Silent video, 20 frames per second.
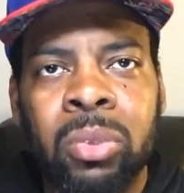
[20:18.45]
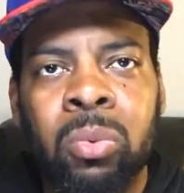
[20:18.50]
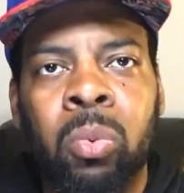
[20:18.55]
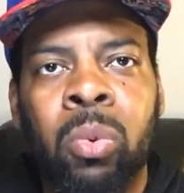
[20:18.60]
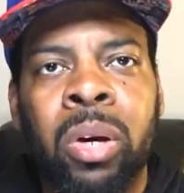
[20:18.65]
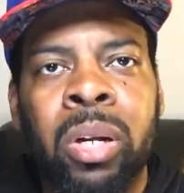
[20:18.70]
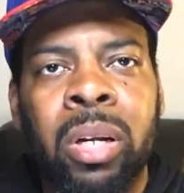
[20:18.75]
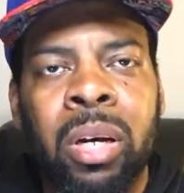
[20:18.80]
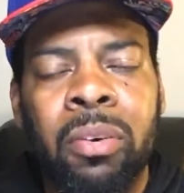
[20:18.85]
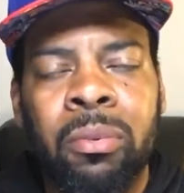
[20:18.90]

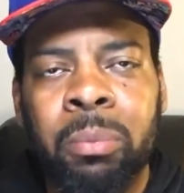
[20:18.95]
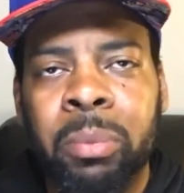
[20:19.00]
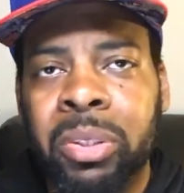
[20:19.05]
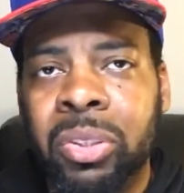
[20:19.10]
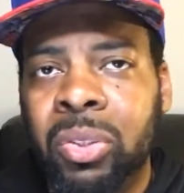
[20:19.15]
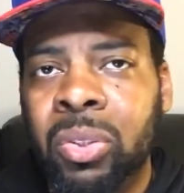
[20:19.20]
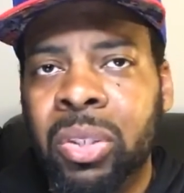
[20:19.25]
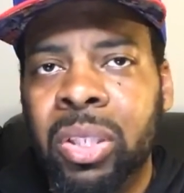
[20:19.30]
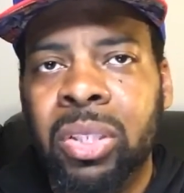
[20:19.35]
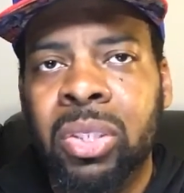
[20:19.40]
One of them is
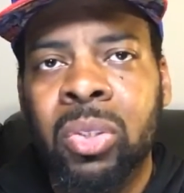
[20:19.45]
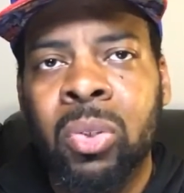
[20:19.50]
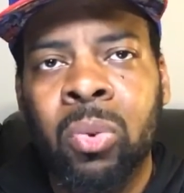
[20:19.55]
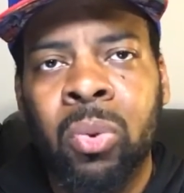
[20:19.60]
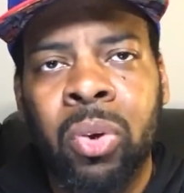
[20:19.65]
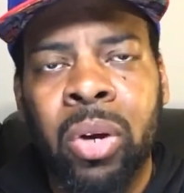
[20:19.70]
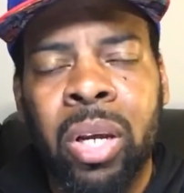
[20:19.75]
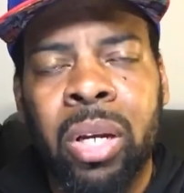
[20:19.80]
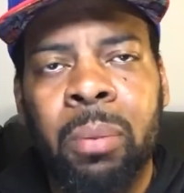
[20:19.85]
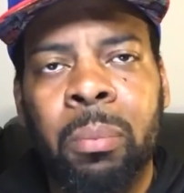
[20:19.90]
you get
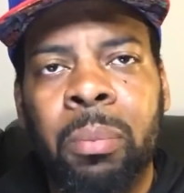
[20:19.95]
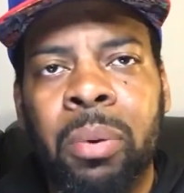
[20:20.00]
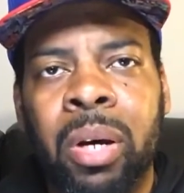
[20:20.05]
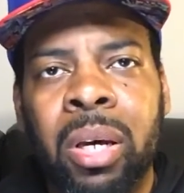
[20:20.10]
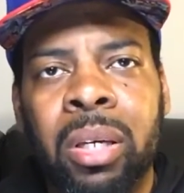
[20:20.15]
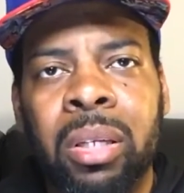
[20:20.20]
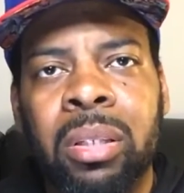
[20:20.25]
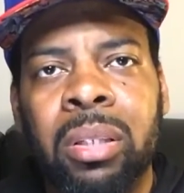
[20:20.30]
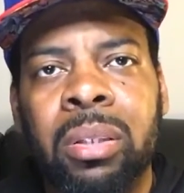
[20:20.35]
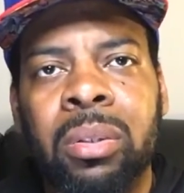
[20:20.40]
$2,000 a
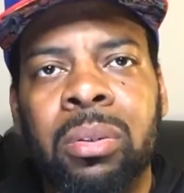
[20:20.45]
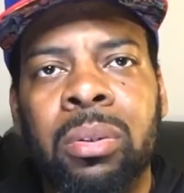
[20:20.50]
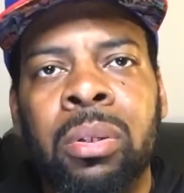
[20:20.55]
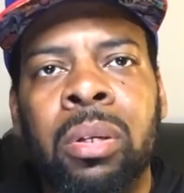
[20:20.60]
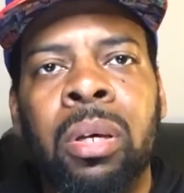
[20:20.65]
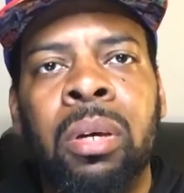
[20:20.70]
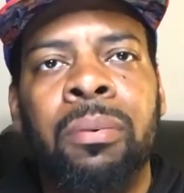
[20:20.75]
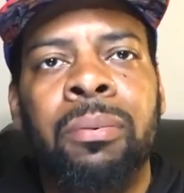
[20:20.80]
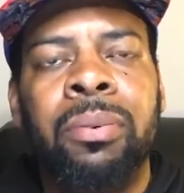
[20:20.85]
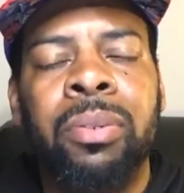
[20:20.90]
month
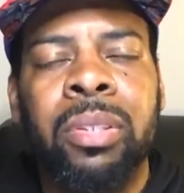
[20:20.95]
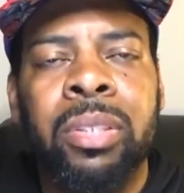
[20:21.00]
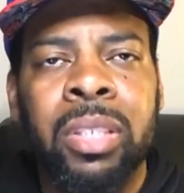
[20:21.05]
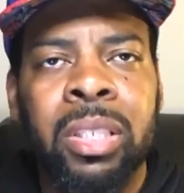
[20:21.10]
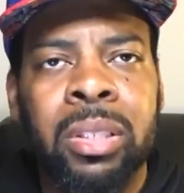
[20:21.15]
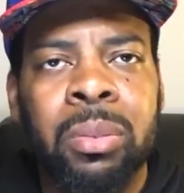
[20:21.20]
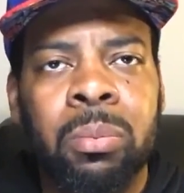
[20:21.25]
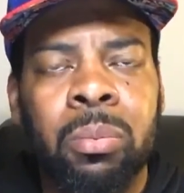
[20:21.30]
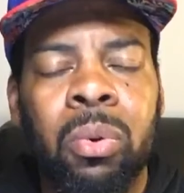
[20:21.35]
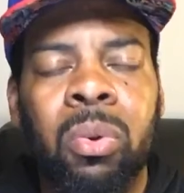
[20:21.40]
for
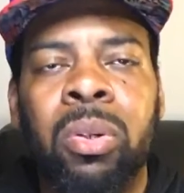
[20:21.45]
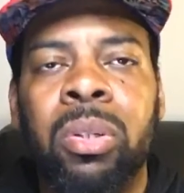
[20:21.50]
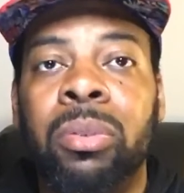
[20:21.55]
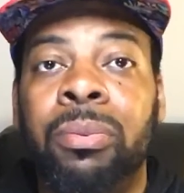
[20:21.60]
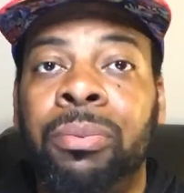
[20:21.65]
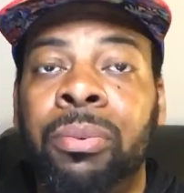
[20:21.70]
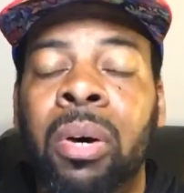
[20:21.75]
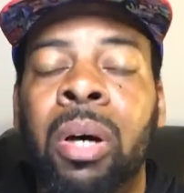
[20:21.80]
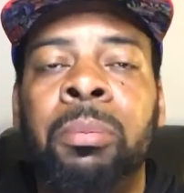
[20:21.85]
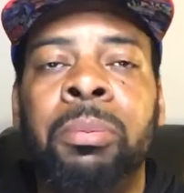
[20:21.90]
6 or
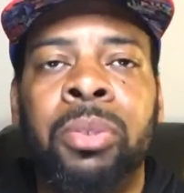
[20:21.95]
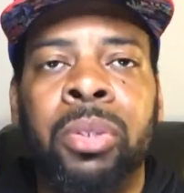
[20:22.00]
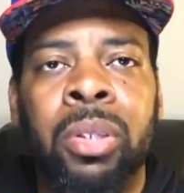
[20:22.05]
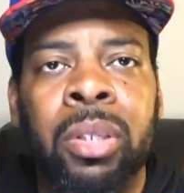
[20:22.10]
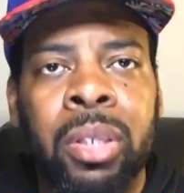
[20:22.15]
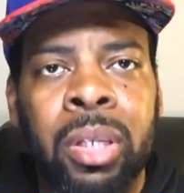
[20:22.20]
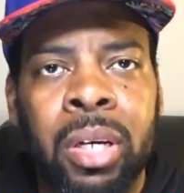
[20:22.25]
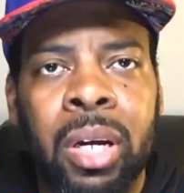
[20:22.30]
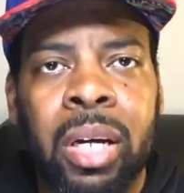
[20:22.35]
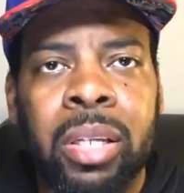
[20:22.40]
up to a
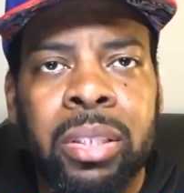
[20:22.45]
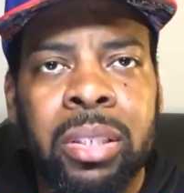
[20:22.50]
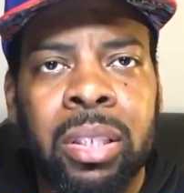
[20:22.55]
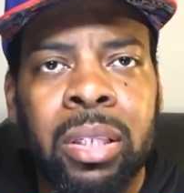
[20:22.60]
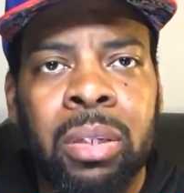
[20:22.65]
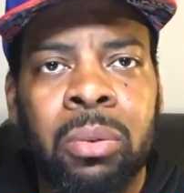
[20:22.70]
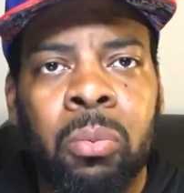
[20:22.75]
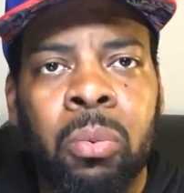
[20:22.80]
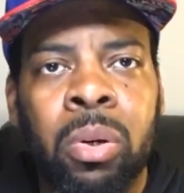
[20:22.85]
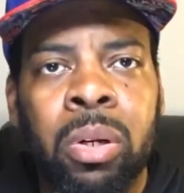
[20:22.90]
year. I
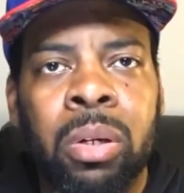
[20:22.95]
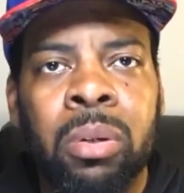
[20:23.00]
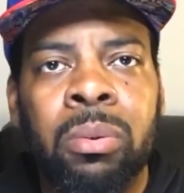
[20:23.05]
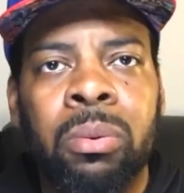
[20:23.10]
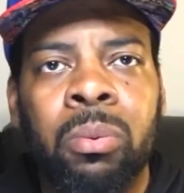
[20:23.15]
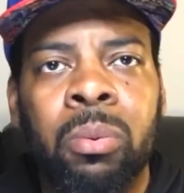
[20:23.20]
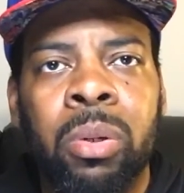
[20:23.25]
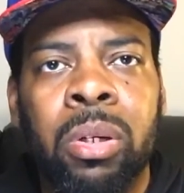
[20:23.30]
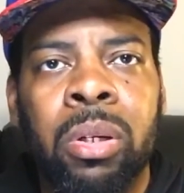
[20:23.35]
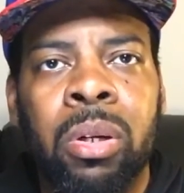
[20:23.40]
seen one
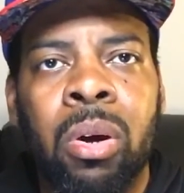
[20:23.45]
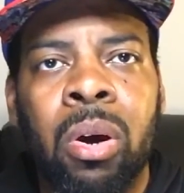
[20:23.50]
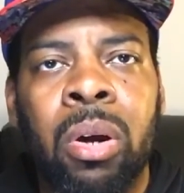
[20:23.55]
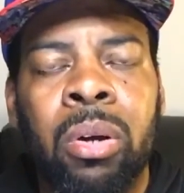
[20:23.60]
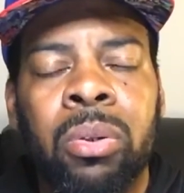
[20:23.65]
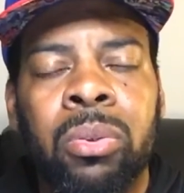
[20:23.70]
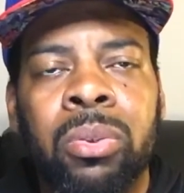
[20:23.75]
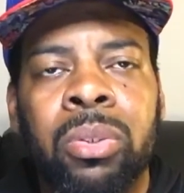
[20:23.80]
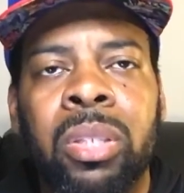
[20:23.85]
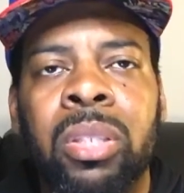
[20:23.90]
of the
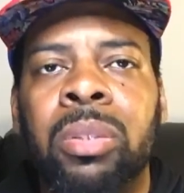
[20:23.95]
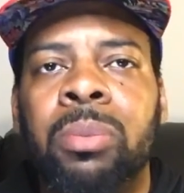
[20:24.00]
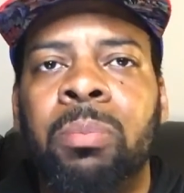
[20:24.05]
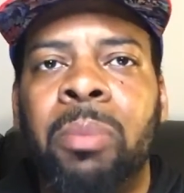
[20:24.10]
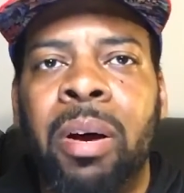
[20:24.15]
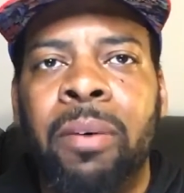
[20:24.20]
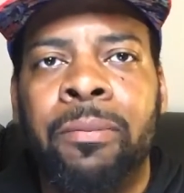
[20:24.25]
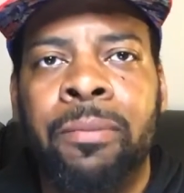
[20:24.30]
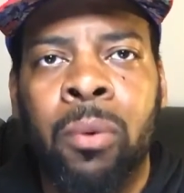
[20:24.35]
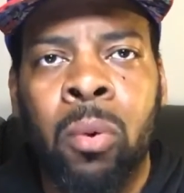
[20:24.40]
articles, and that's
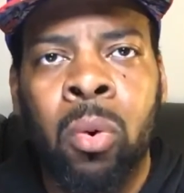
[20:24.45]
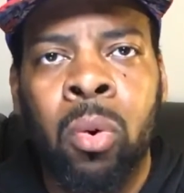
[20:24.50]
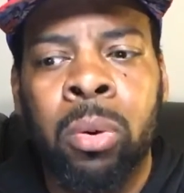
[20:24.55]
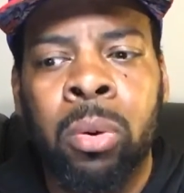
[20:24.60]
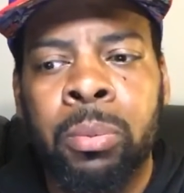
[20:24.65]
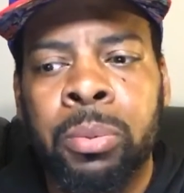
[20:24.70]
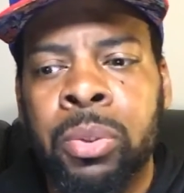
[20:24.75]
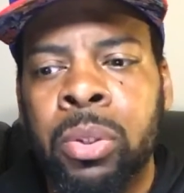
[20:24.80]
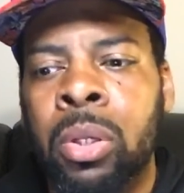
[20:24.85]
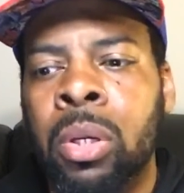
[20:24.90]
by
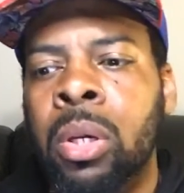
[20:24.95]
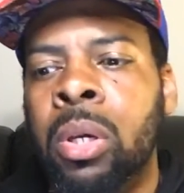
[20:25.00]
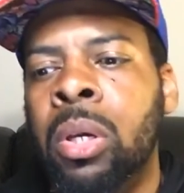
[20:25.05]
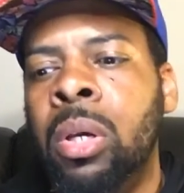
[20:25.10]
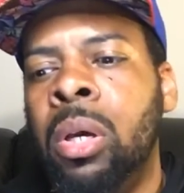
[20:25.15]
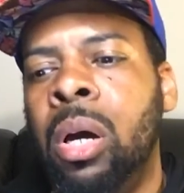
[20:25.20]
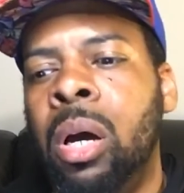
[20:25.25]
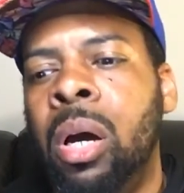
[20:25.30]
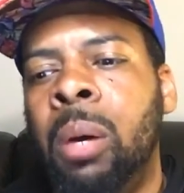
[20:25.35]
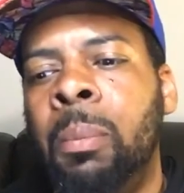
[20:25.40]
Forbes.
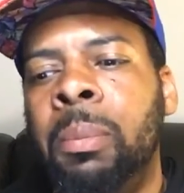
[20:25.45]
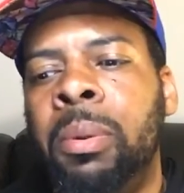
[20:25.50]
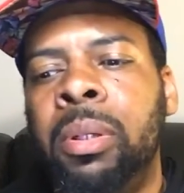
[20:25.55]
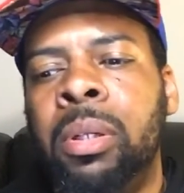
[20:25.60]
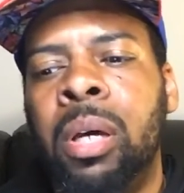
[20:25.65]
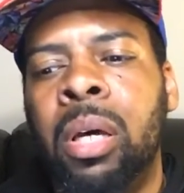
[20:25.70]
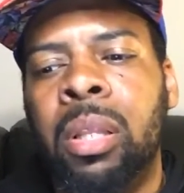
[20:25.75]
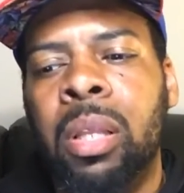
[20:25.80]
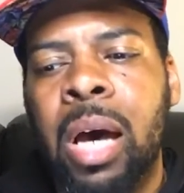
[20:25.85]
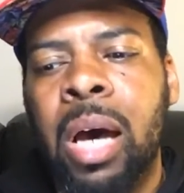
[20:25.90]

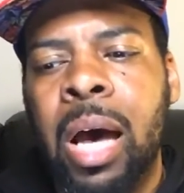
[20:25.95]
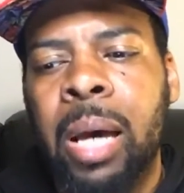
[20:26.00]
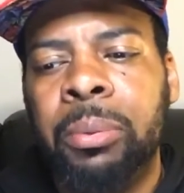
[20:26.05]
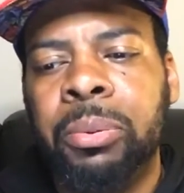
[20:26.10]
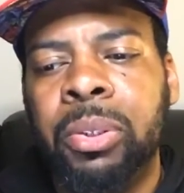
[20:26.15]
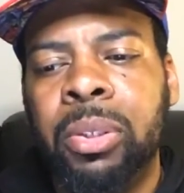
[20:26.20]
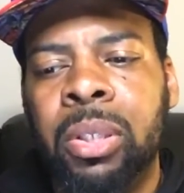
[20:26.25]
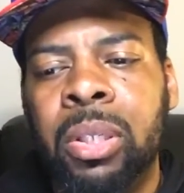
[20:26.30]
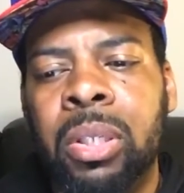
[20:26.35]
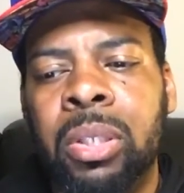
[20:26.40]
Another
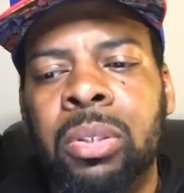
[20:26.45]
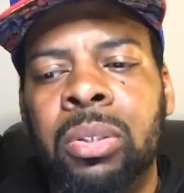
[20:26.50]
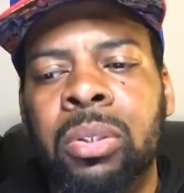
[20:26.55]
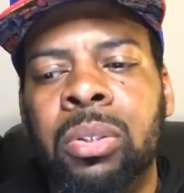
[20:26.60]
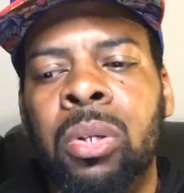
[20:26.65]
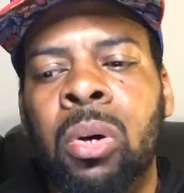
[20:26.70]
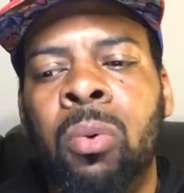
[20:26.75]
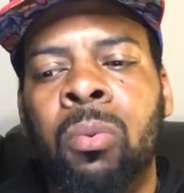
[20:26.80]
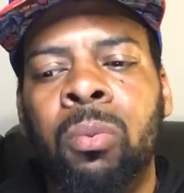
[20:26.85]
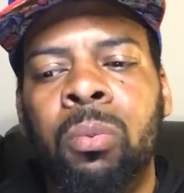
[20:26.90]
option is
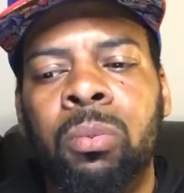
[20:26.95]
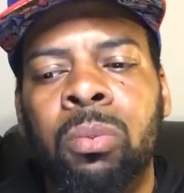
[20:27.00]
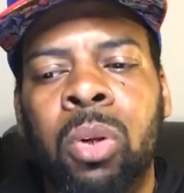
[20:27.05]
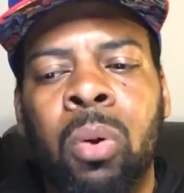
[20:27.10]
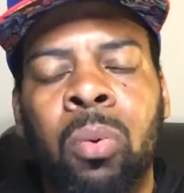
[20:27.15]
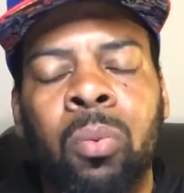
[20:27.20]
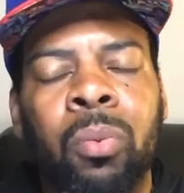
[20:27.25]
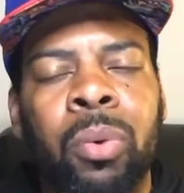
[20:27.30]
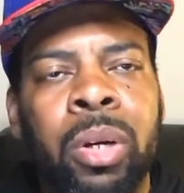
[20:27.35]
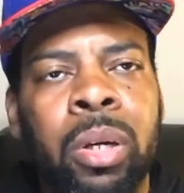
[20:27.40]
no
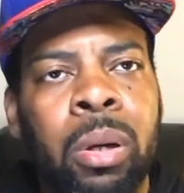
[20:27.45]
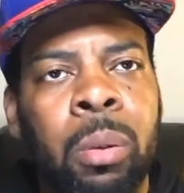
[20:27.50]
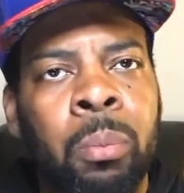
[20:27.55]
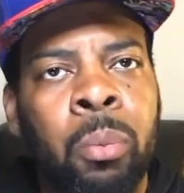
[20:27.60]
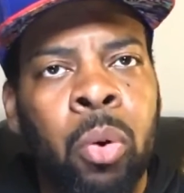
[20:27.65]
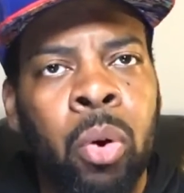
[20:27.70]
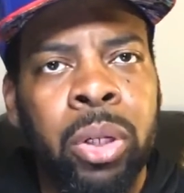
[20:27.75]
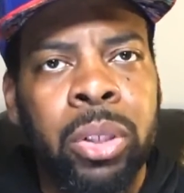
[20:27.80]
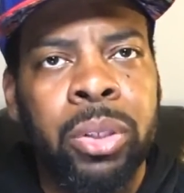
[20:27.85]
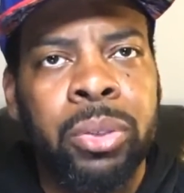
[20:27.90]
rent or
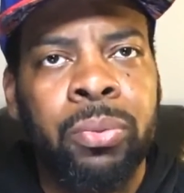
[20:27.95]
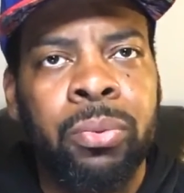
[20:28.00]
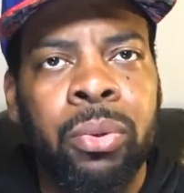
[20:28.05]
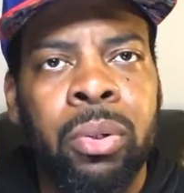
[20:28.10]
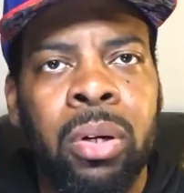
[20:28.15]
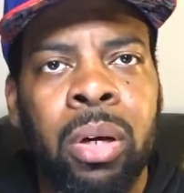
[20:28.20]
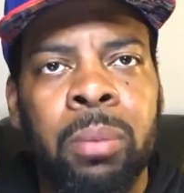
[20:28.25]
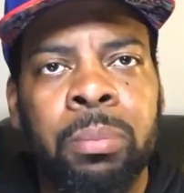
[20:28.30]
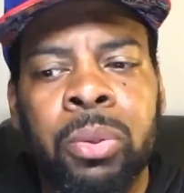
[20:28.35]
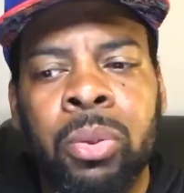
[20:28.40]
mortgage
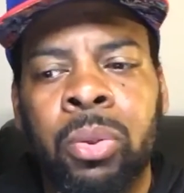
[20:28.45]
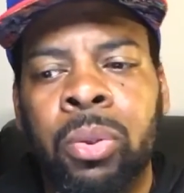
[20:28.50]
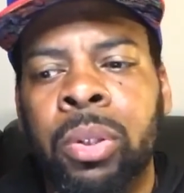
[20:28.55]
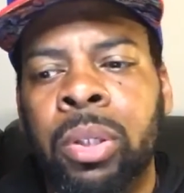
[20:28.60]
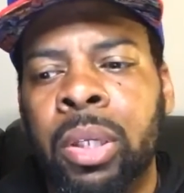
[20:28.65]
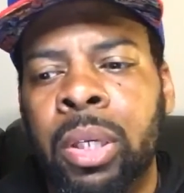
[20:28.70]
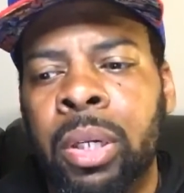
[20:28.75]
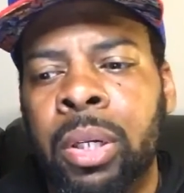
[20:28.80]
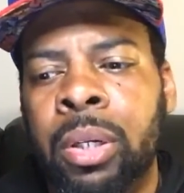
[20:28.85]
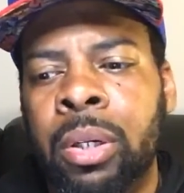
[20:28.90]
for up to a
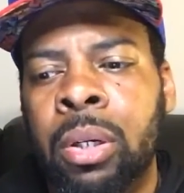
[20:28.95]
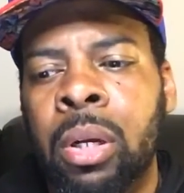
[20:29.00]
year.